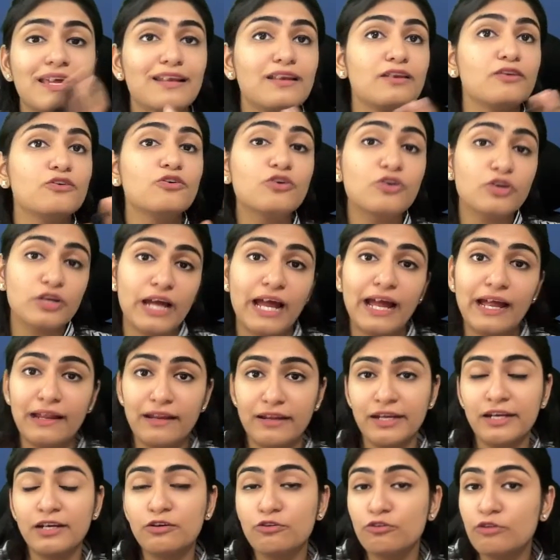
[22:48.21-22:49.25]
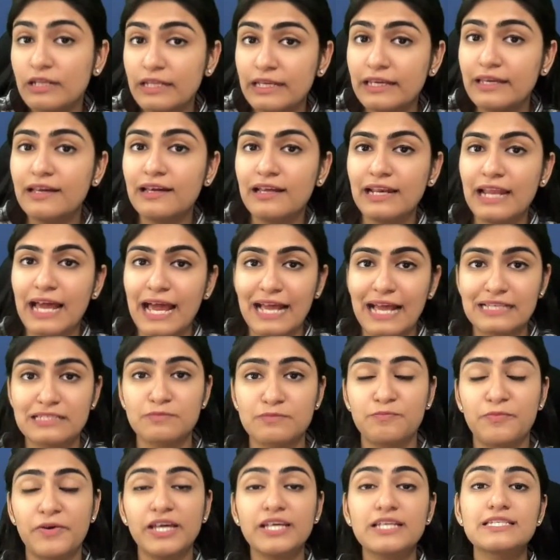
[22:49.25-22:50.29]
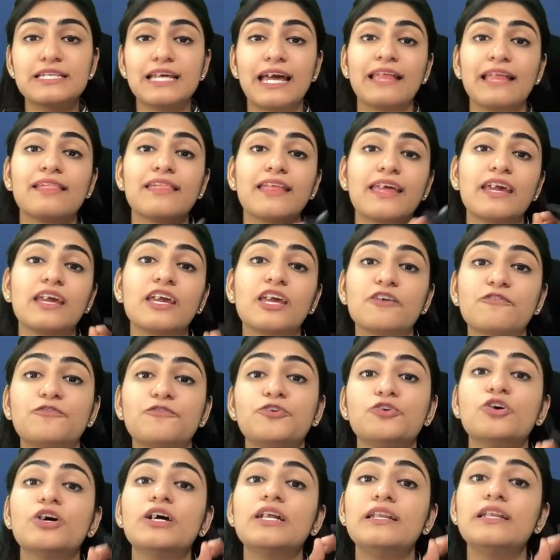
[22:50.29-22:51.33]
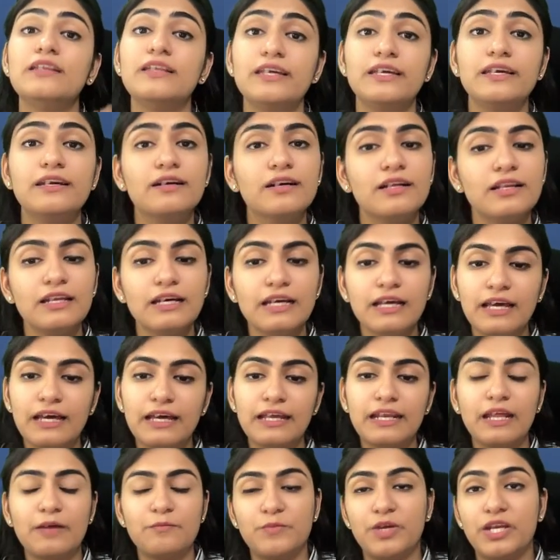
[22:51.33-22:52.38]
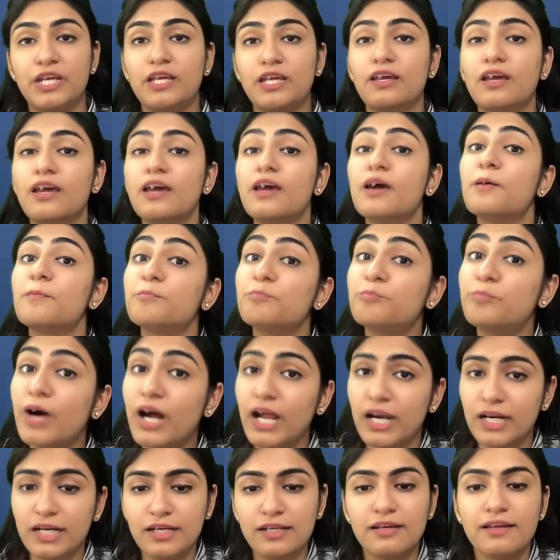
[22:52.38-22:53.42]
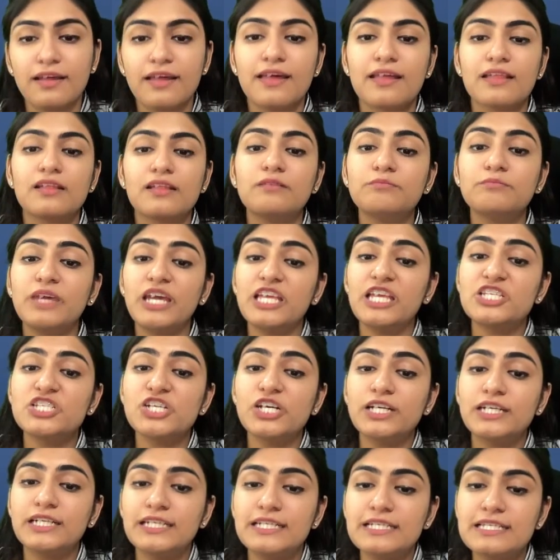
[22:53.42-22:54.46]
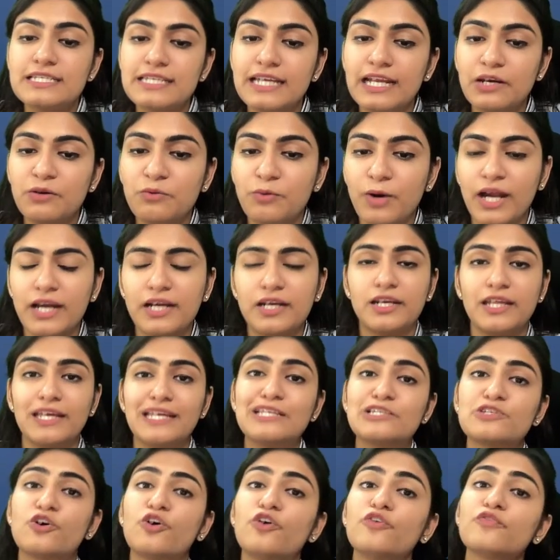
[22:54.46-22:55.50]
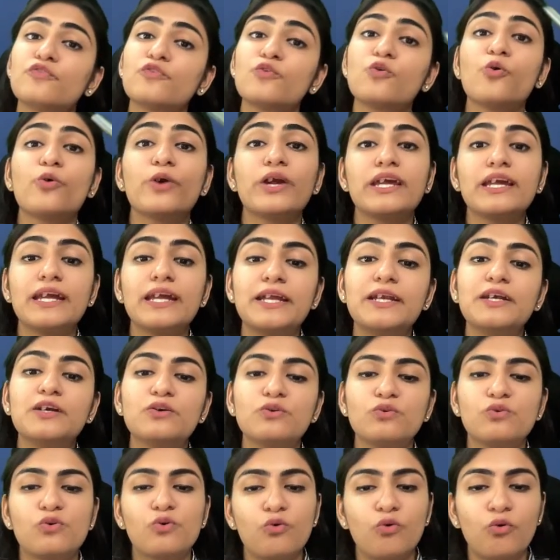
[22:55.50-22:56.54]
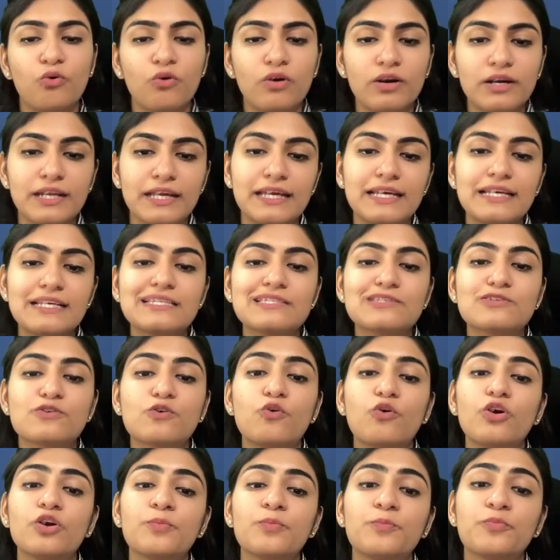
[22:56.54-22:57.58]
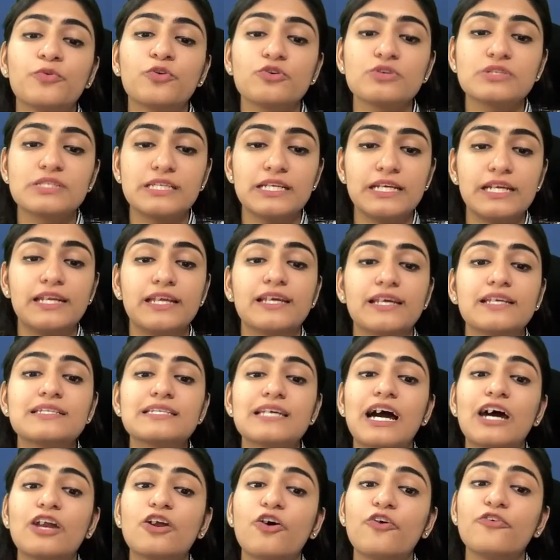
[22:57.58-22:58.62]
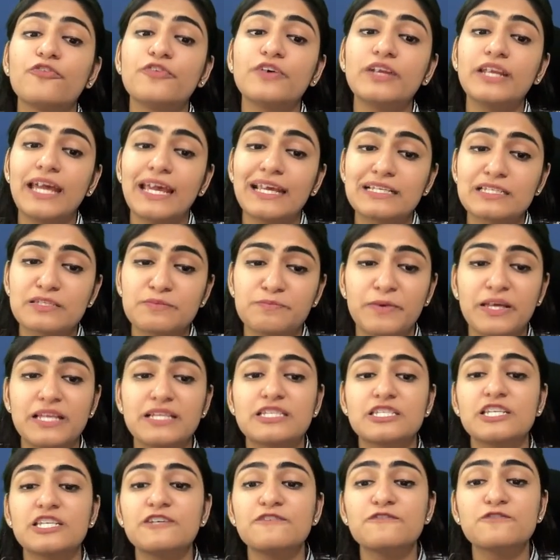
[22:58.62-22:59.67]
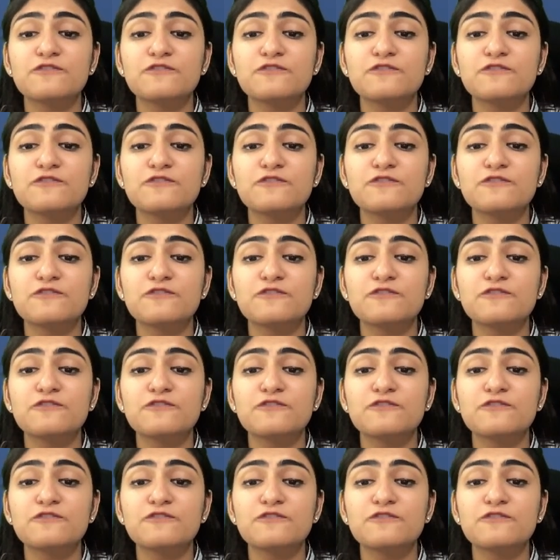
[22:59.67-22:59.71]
look into legal aspects and they give you a legal remedy. But the major disadvantage of going into court is court proceedings are often expensive,